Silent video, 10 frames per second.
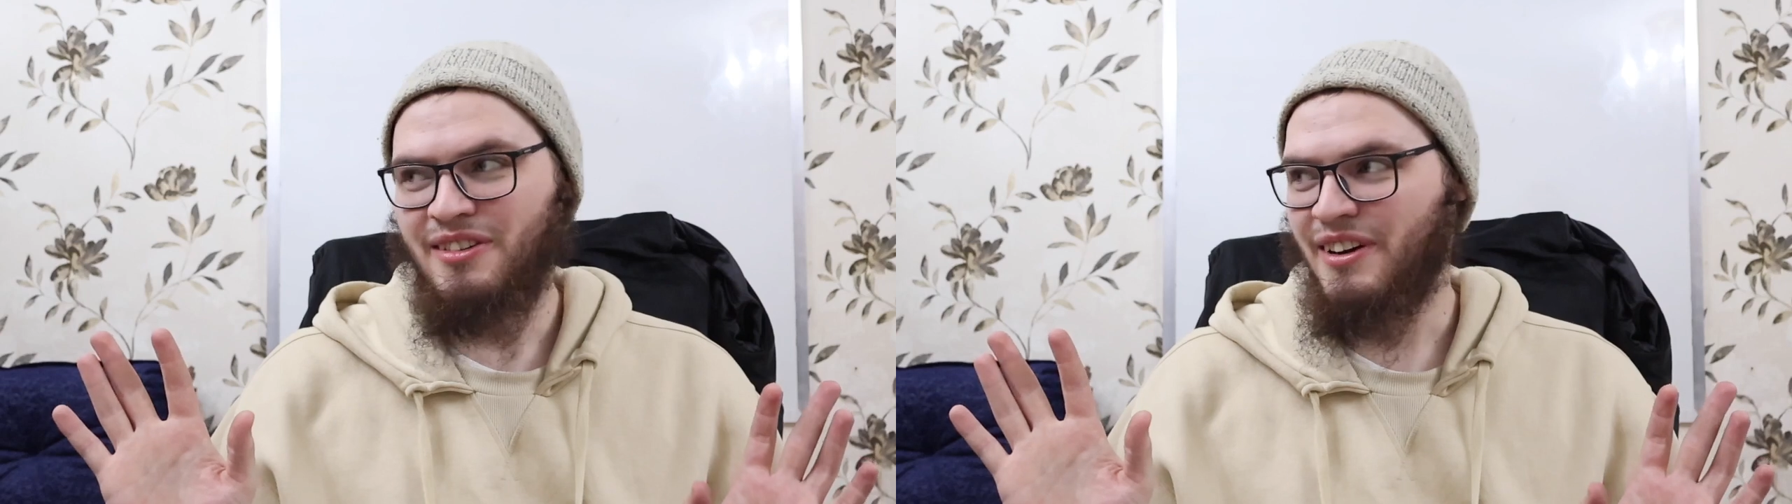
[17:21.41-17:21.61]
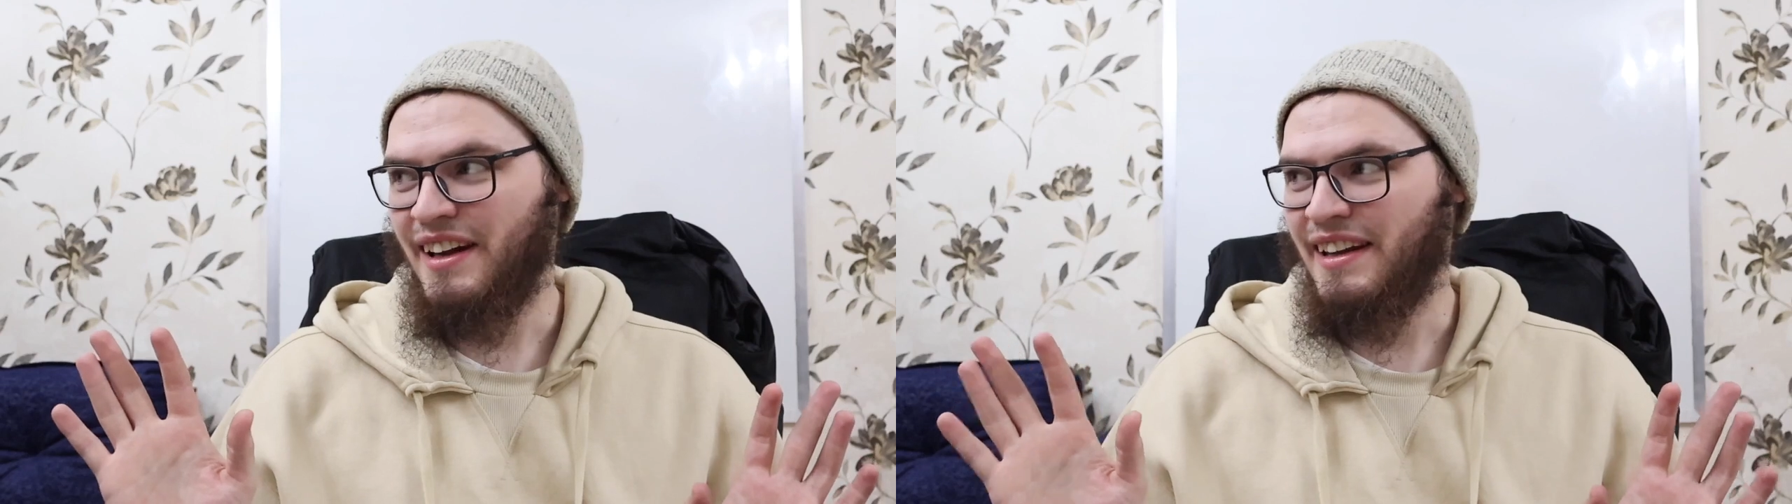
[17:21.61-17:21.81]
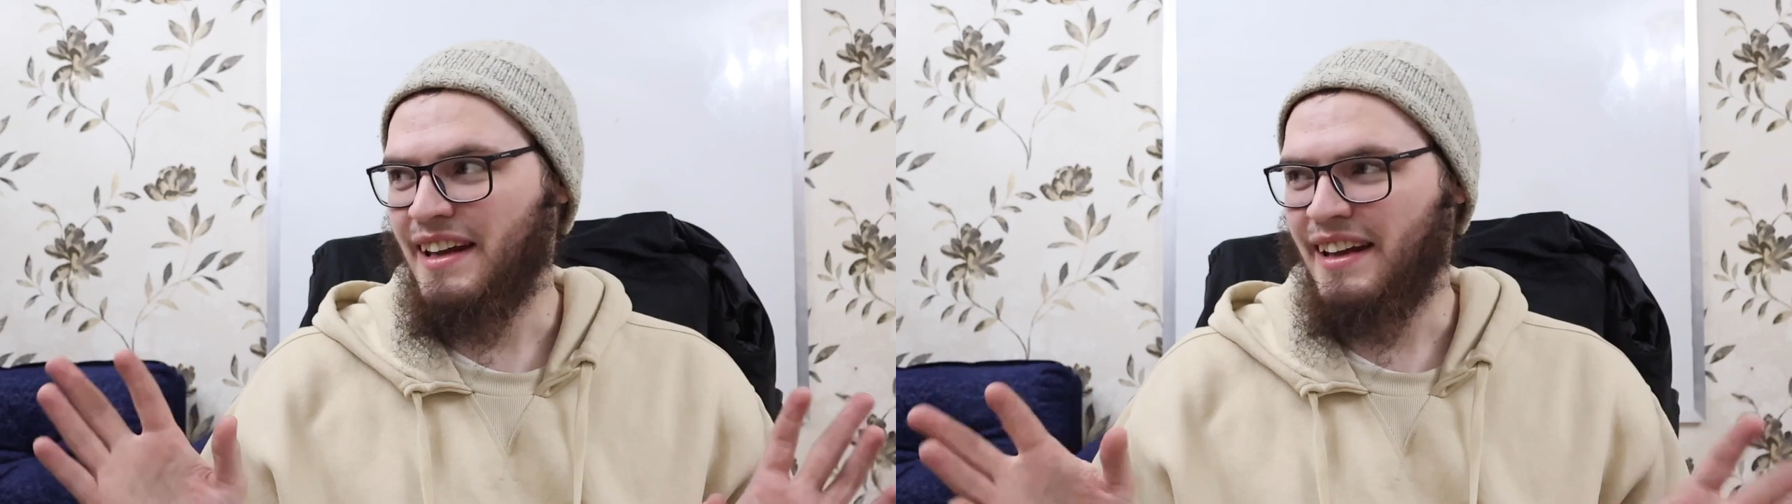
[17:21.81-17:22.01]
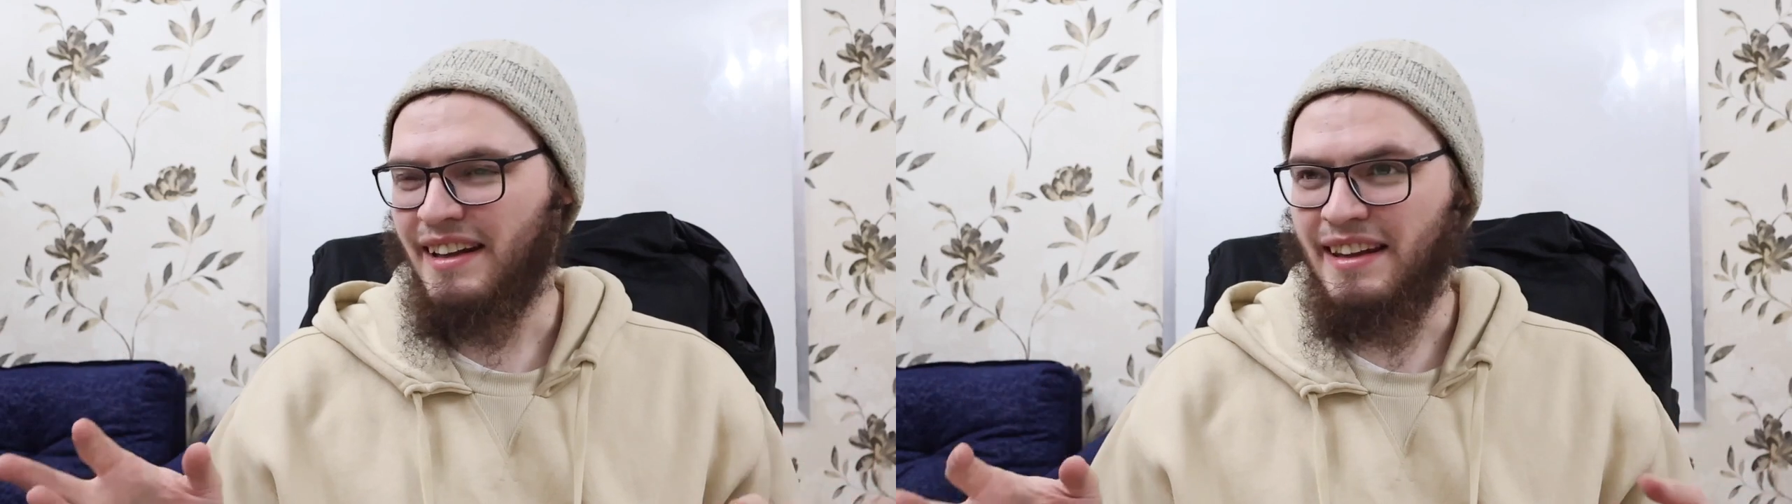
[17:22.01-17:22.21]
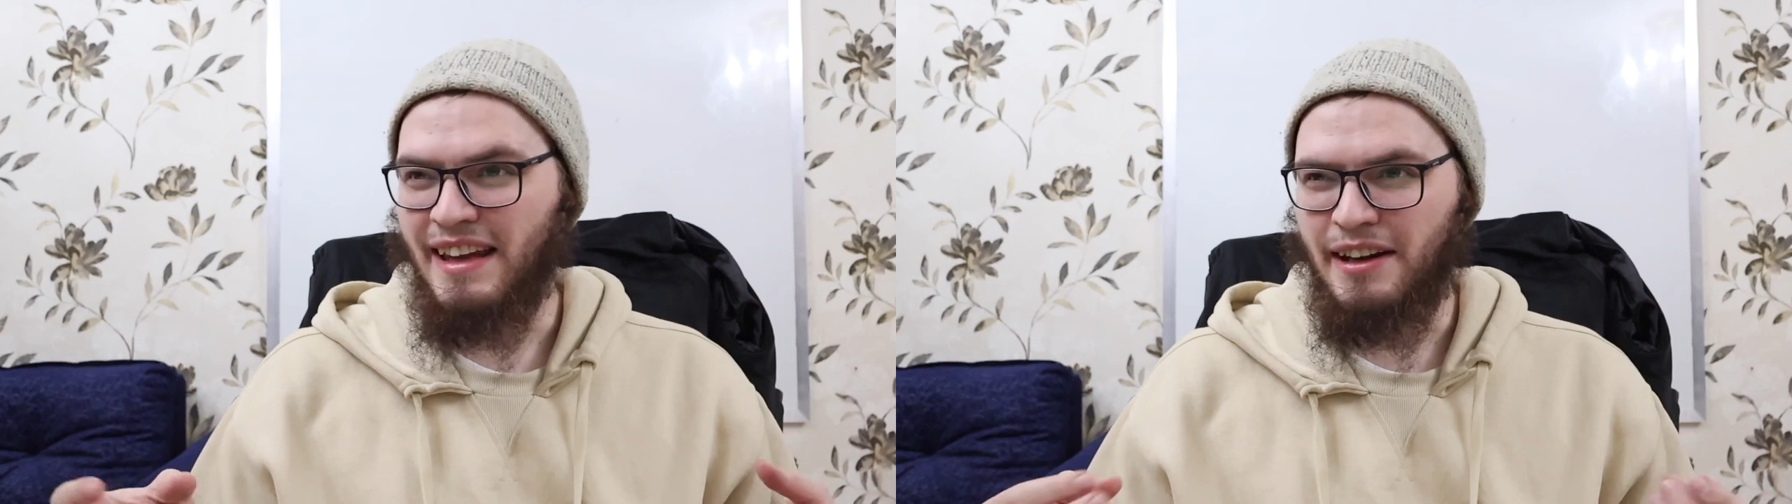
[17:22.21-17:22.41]
and they
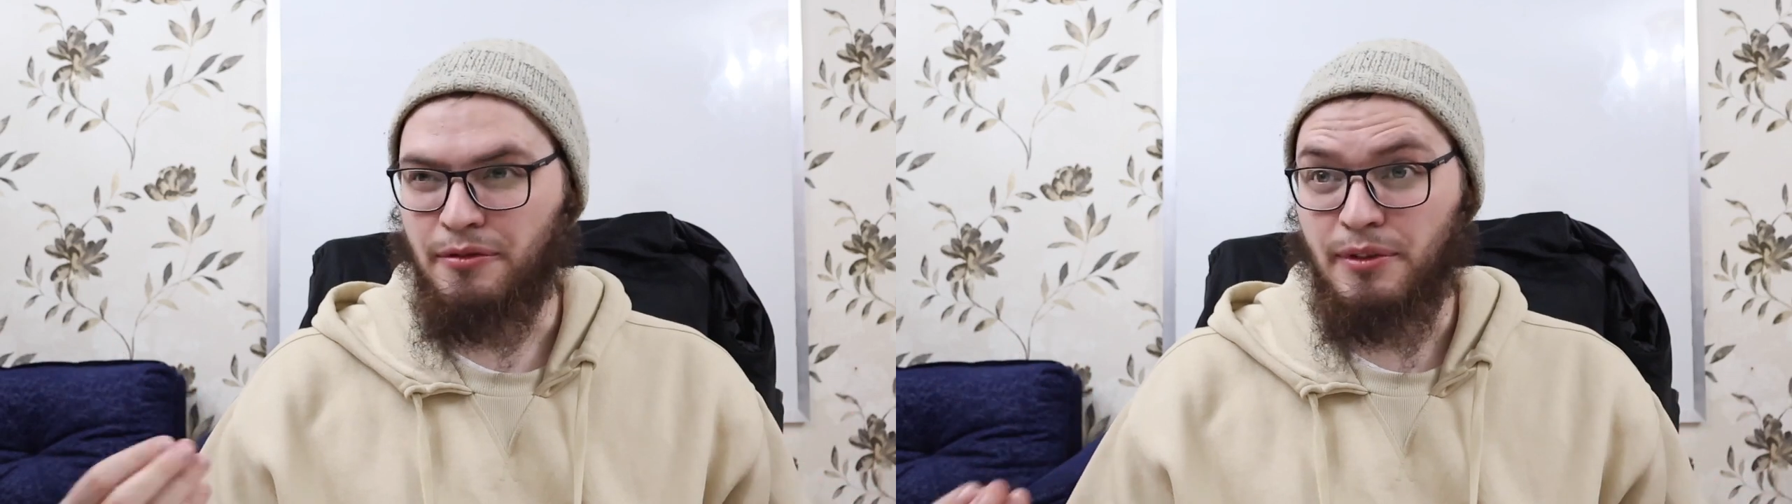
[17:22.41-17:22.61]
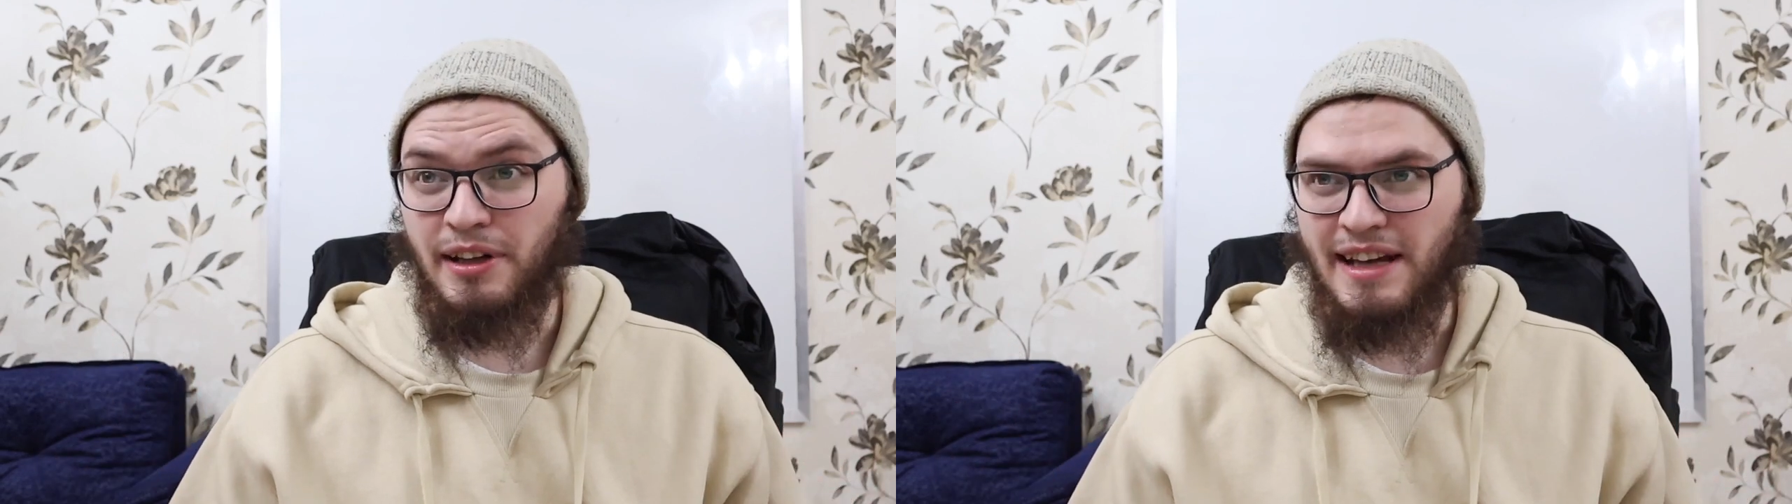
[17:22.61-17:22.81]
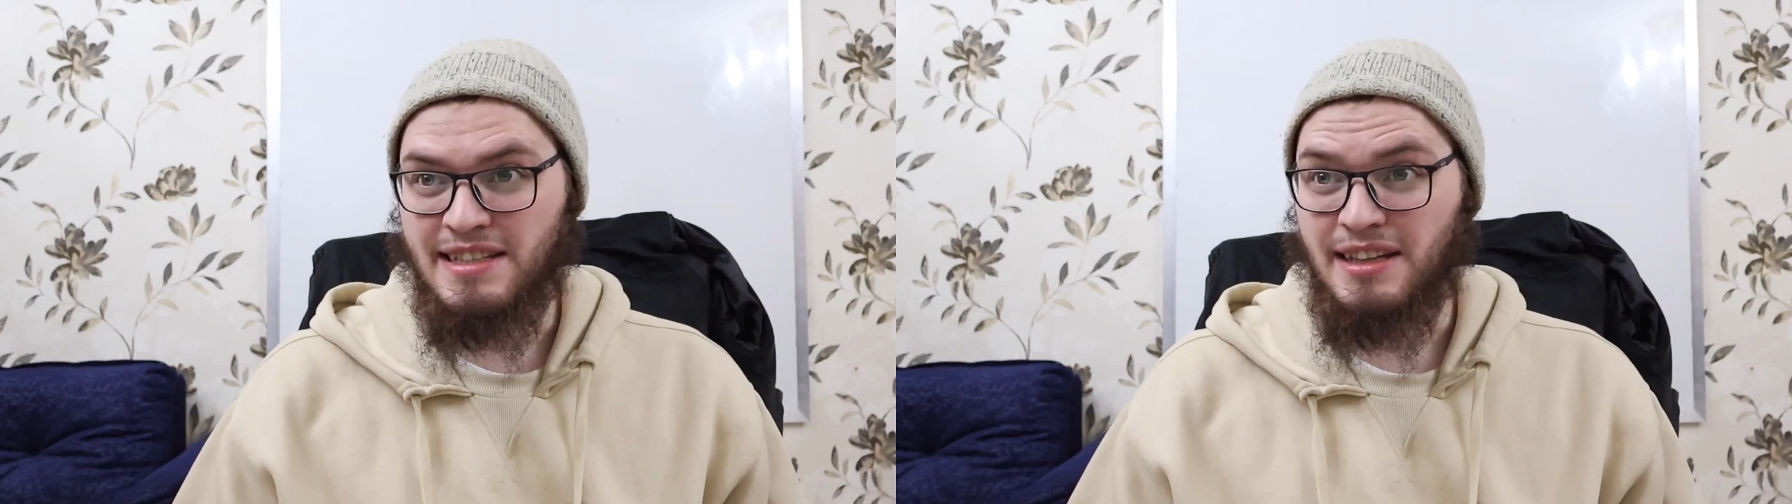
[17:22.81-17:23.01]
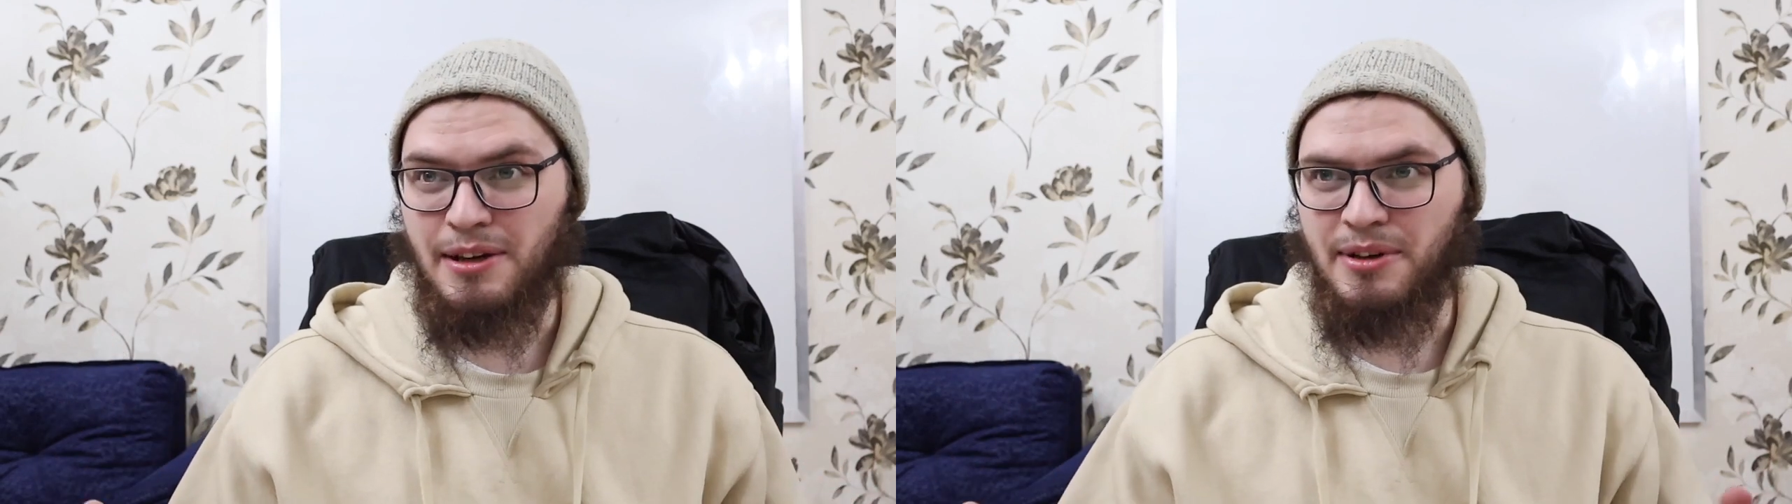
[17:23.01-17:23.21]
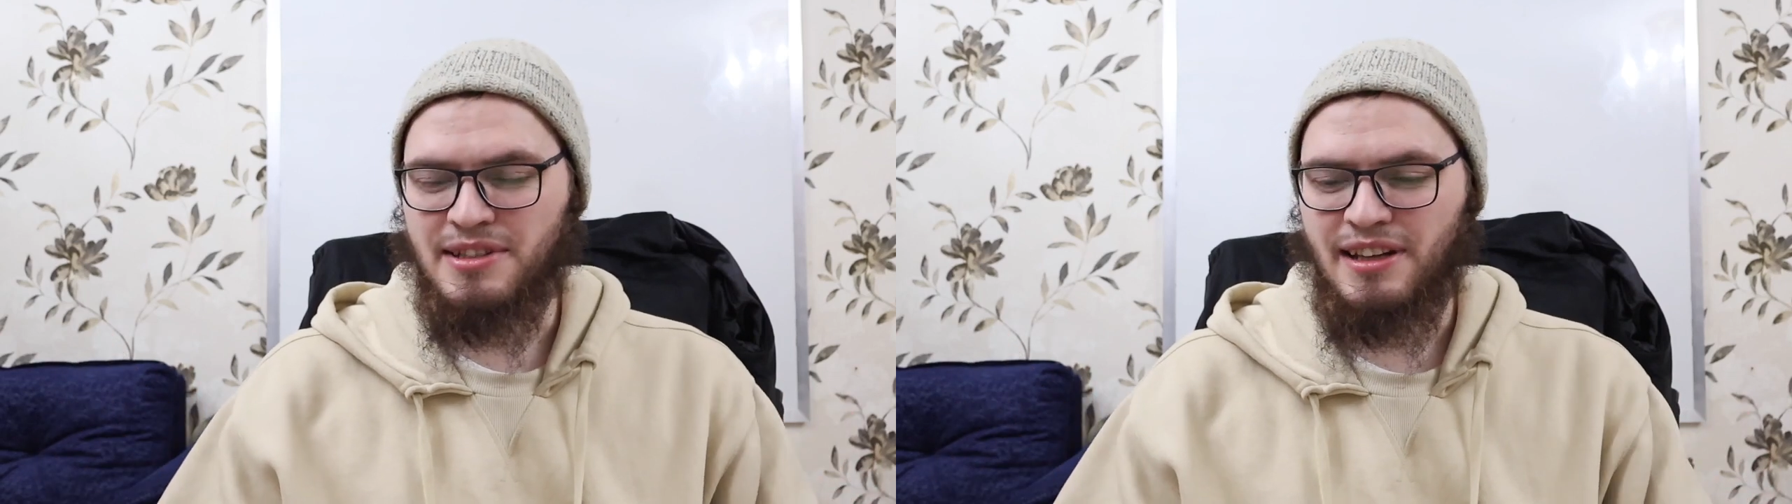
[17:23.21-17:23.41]
didn't realize that
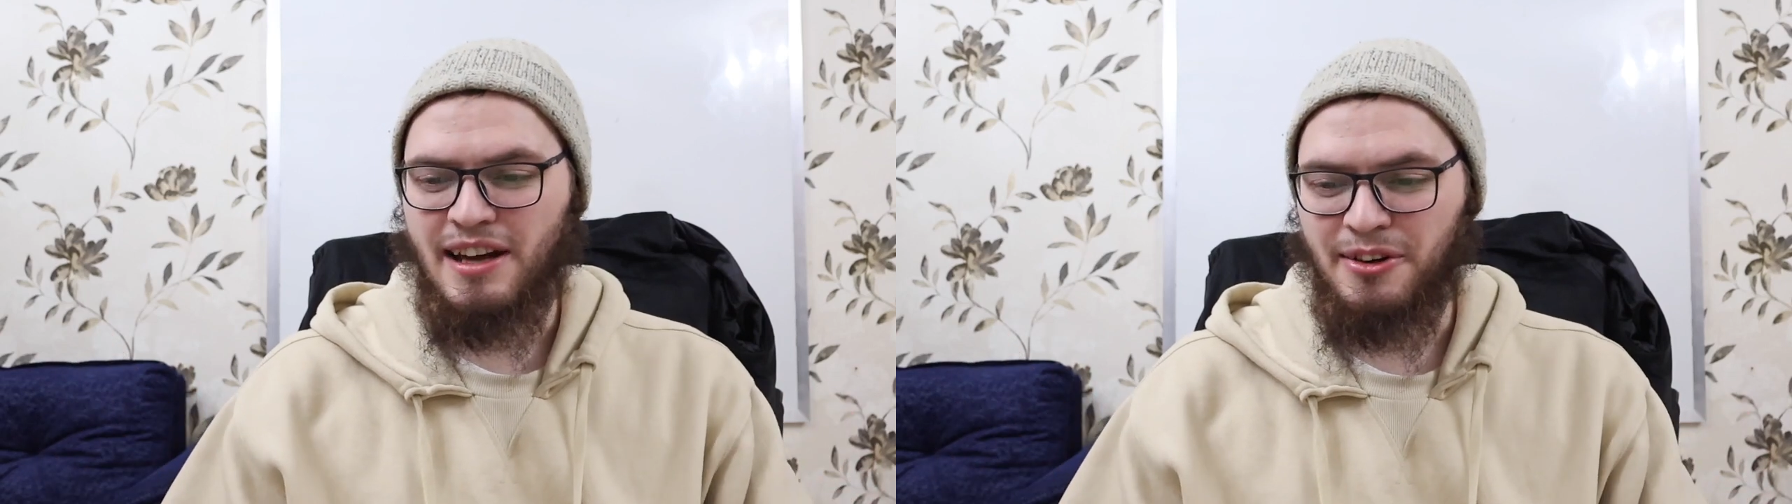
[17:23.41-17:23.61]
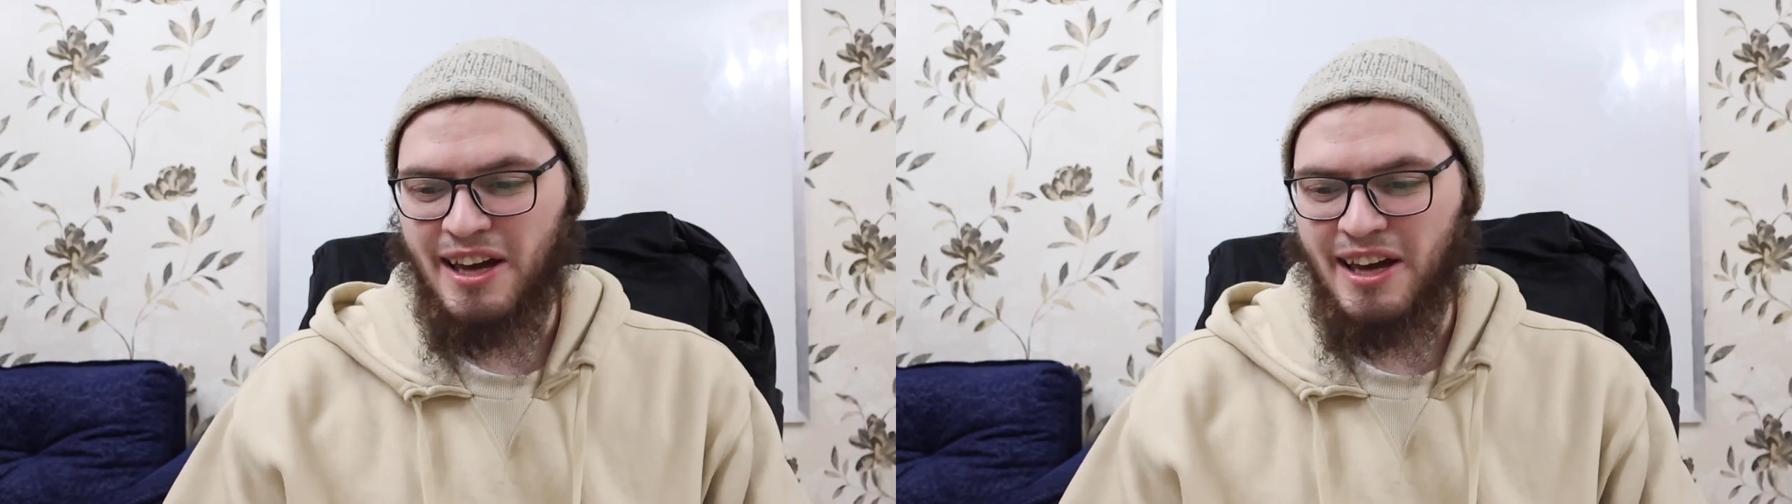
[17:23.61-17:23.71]
they were in salah.